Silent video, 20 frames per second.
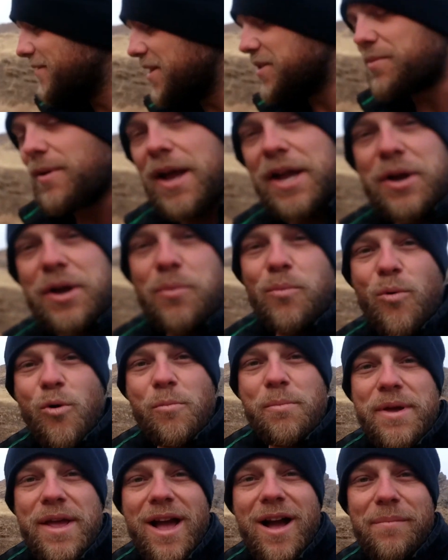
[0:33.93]
This way it can
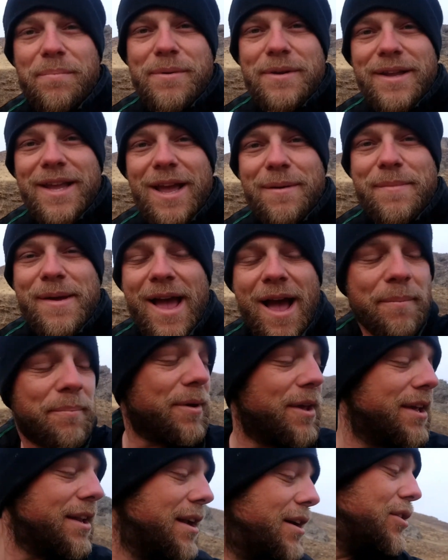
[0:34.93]
warm me up and keep me
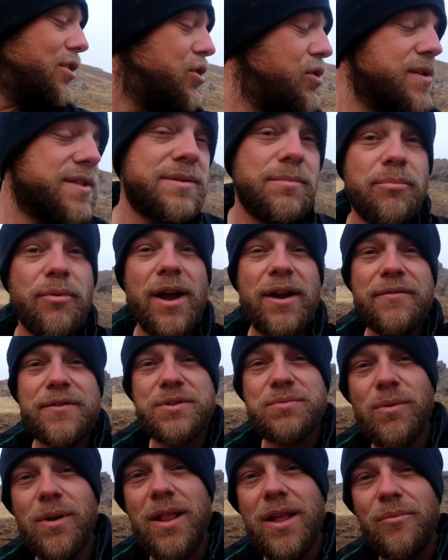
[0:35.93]
happy, and I'll cook some
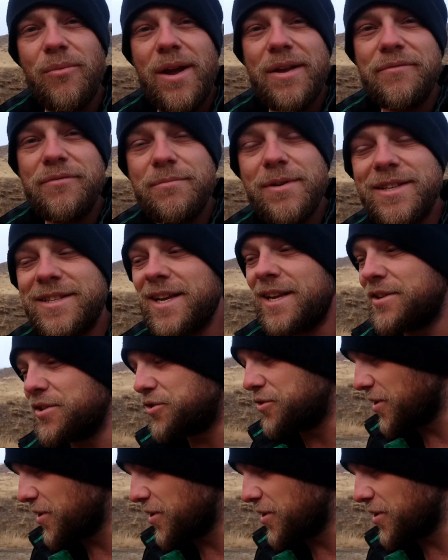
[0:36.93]
breakfast while I wait for my tent to